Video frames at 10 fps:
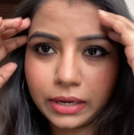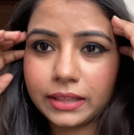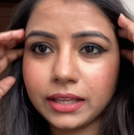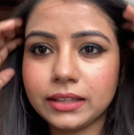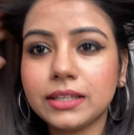I
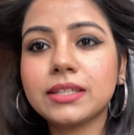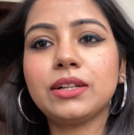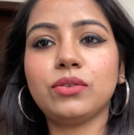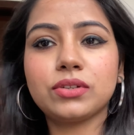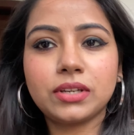think this
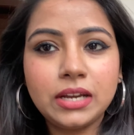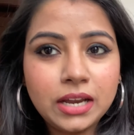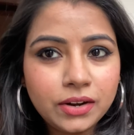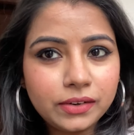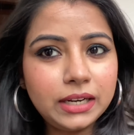looks
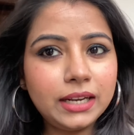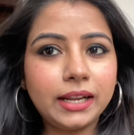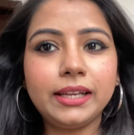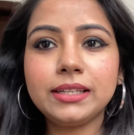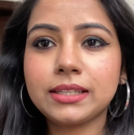really
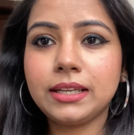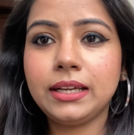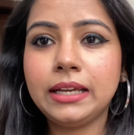nice.